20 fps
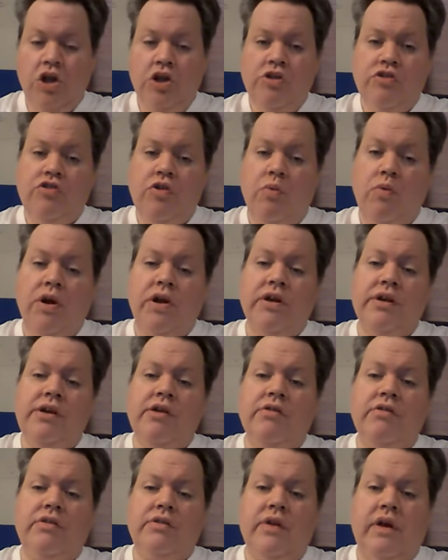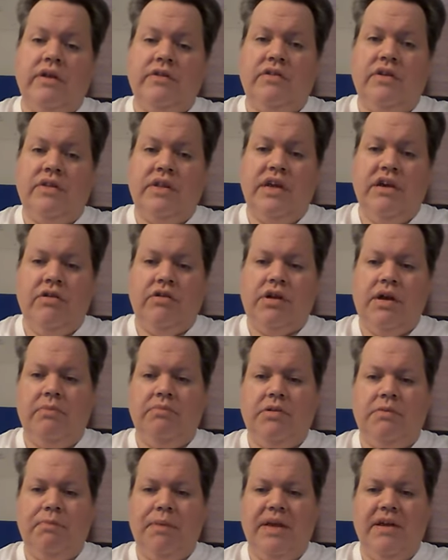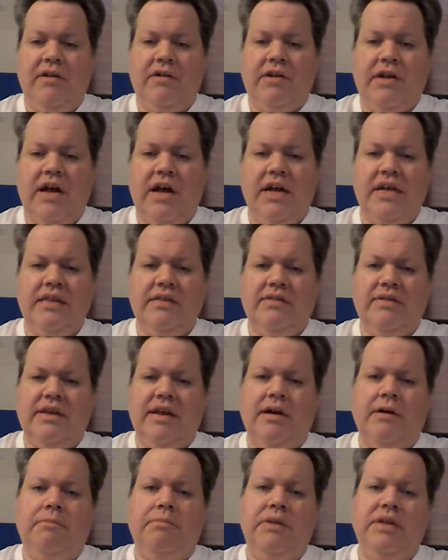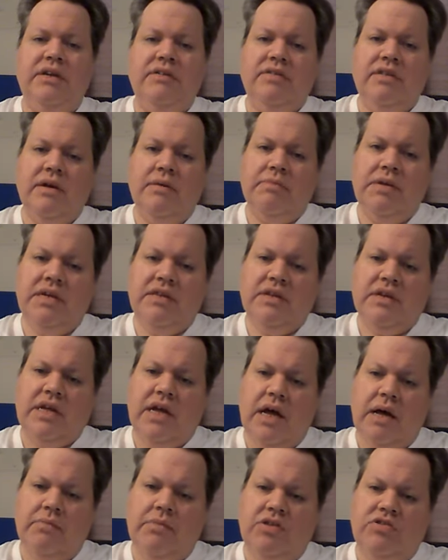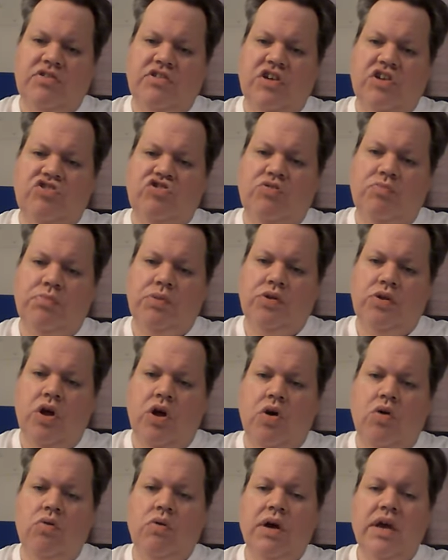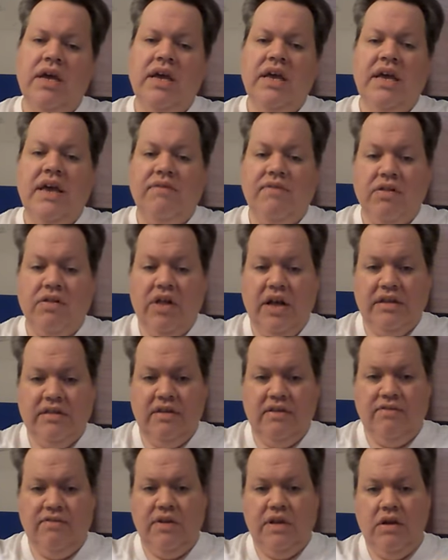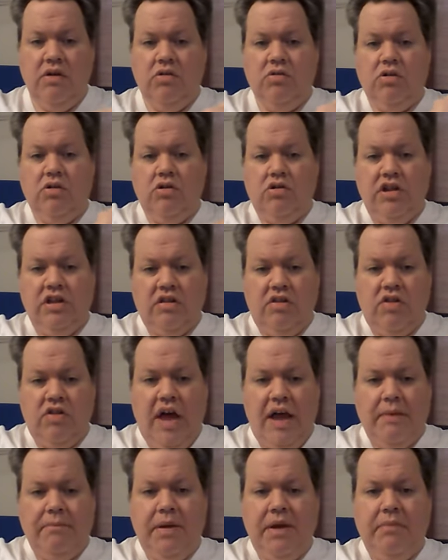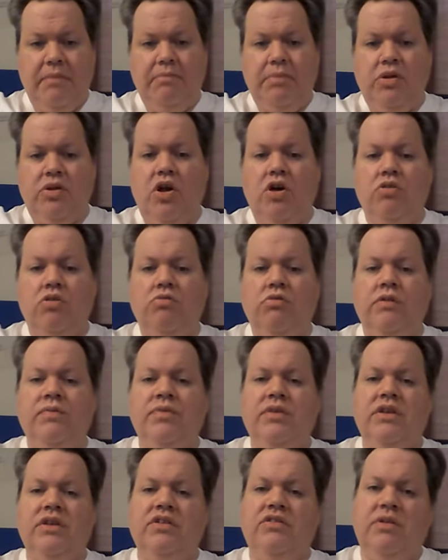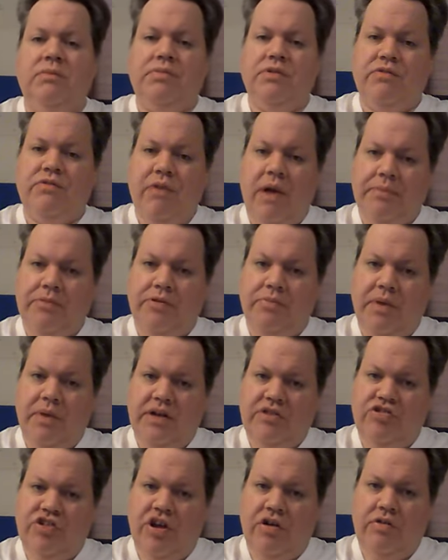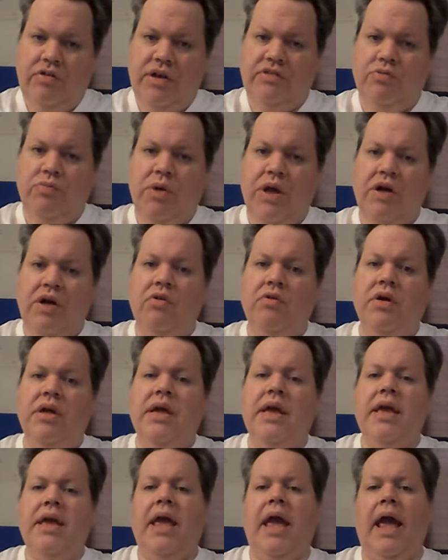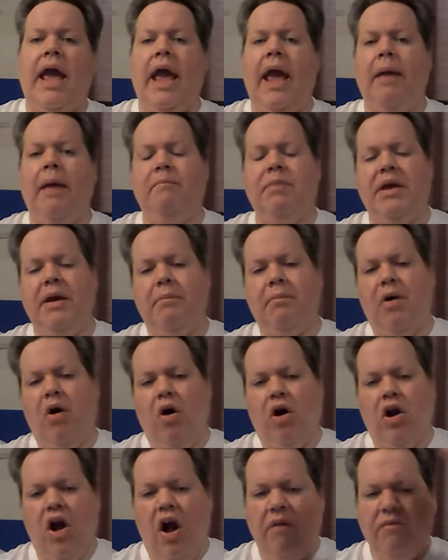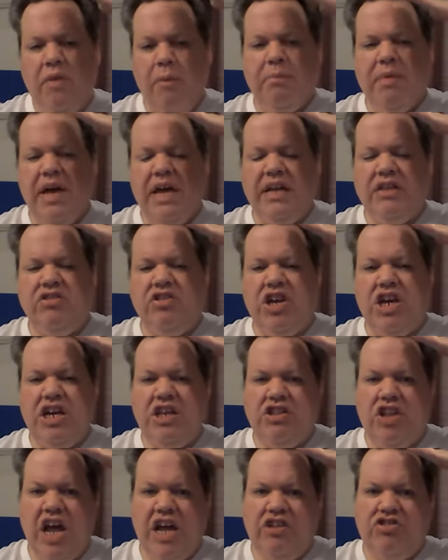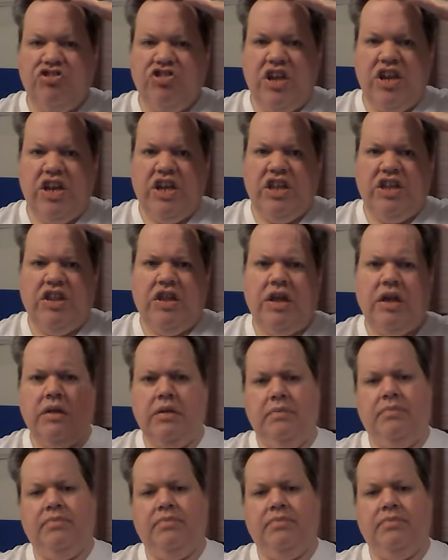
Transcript: So what are your thoughts on Here Comes Peter Cottontail? Please tell me in the comments section below. If you like this video, click the like button below. Subscribe to my channel as well. And be a part of the Big D Nation.